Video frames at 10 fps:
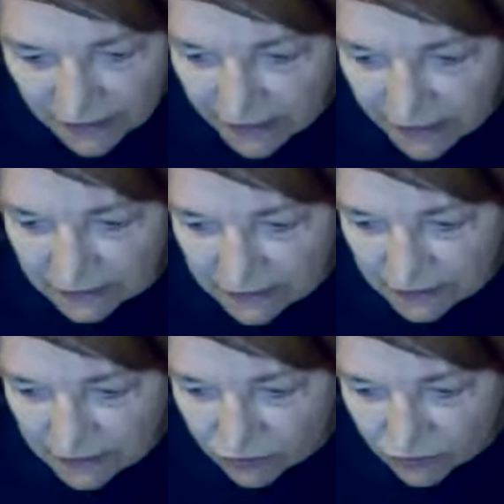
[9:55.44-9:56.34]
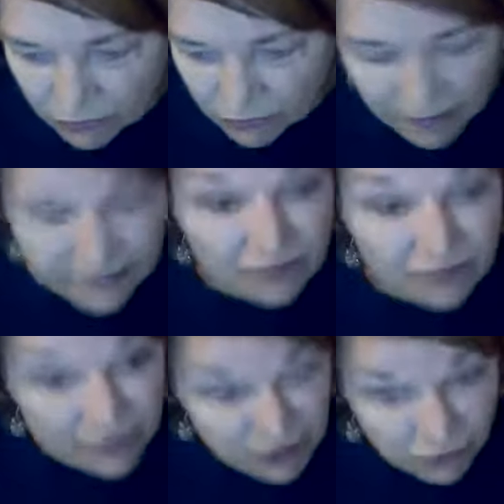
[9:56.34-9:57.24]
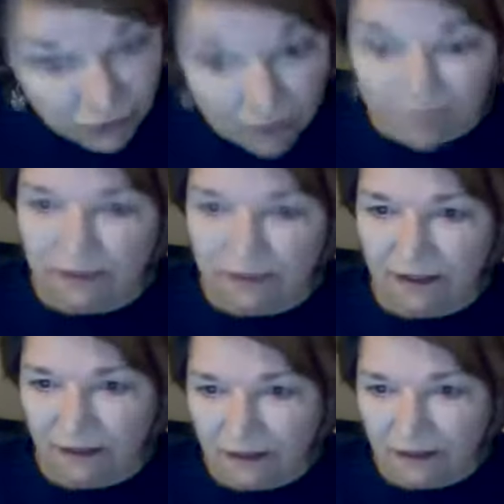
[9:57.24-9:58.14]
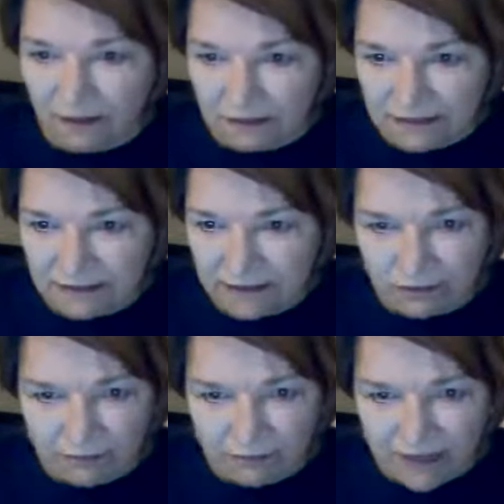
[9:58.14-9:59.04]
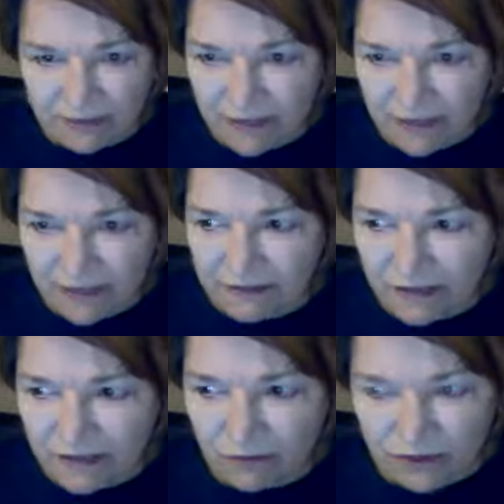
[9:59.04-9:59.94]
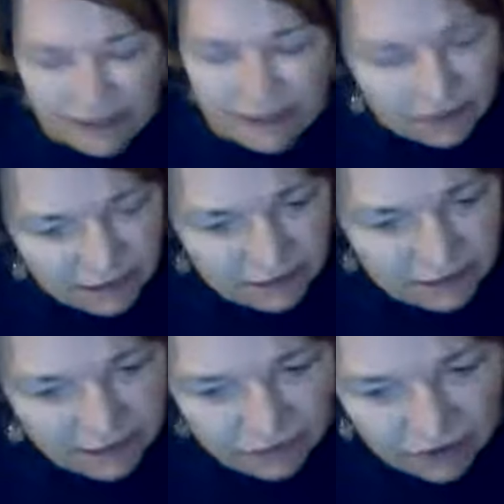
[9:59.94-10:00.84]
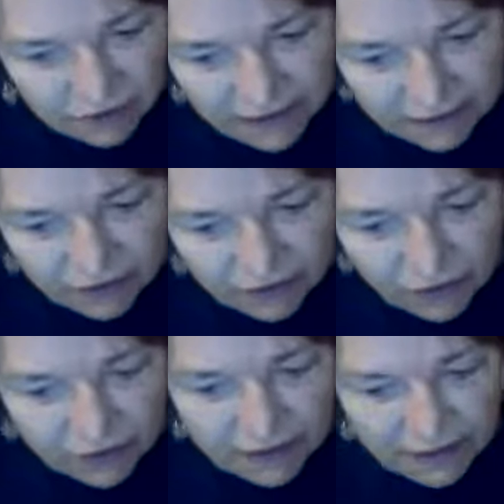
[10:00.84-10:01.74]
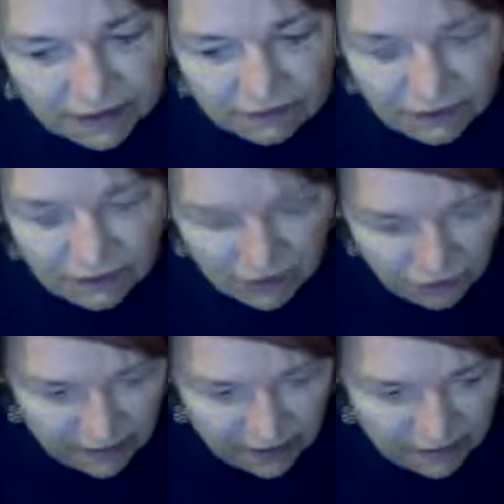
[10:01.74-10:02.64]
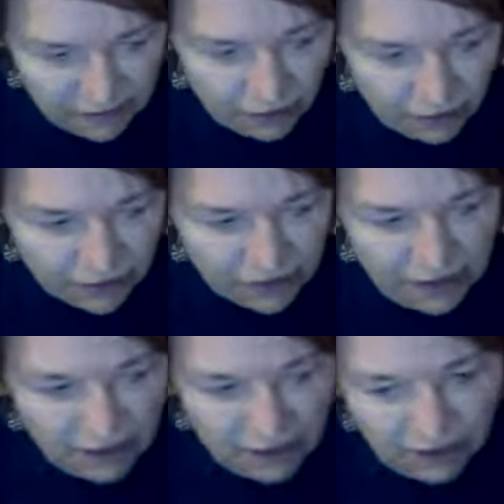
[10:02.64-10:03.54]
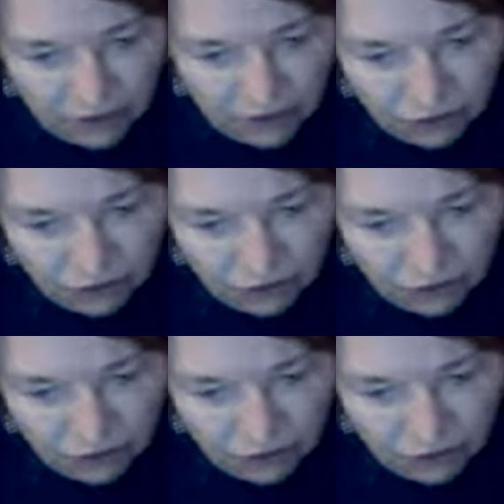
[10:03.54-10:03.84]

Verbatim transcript: I can screw myself and you up. So mathematically, that works out, huh? If you take the order and you take the order, you